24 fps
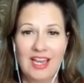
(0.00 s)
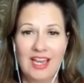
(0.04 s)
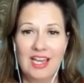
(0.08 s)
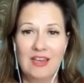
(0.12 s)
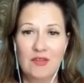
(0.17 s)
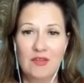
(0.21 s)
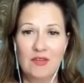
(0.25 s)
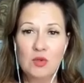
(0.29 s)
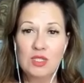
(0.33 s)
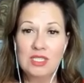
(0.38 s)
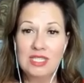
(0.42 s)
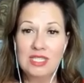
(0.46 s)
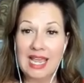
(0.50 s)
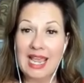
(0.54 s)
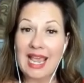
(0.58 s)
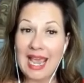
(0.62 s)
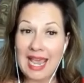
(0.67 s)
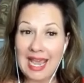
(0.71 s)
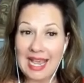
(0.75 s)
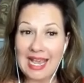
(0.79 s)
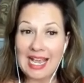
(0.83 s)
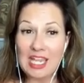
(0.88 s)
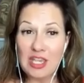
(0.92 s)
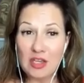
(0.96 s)
If you say,
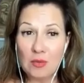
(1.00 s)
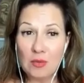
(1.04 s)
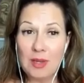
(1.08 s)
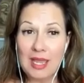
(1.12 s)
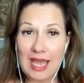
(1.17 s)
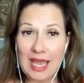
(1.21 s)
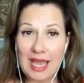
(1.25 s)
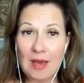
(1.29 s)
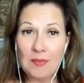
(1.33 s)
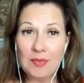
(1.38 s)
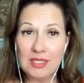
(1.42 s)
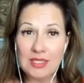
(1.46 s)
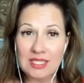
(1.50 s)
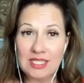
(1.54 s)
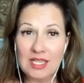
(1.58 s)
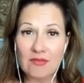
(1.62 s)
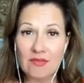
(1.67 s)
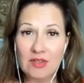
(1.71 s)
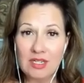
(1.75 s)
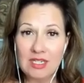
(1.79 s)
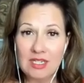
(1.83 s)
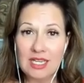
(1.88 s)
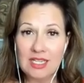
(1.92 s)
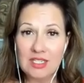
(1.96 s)
hey, can you be happy
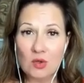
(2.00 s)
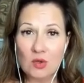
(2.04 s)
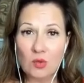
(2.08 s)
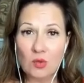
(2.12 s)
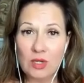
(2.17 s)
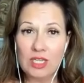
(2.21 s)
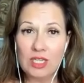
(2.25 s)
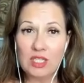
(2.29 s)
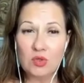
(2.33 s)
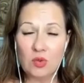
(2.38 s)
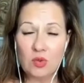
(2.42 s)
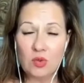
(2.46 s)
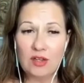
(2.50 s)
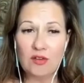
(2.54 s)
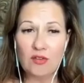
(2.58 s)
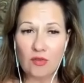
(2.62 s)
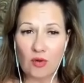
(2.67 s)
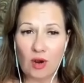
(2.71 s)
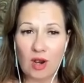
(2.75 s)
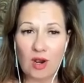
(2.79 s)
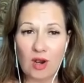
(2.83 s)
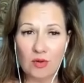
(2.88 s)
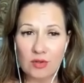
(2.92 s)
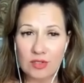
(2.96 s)
7 days a week,
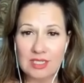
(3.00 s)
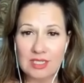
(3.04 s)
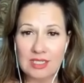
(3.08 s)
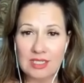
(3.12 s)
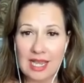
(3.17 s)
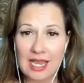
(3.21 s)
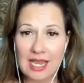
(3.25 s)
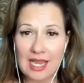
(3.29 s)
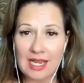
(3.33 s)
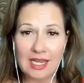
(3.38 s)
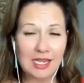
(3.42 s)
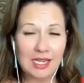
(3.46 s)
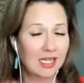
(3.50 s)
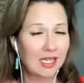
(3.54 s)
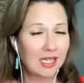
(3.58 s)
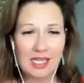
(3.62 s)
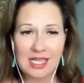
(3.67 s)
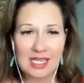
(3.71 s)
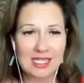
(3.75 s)
24 hours a day?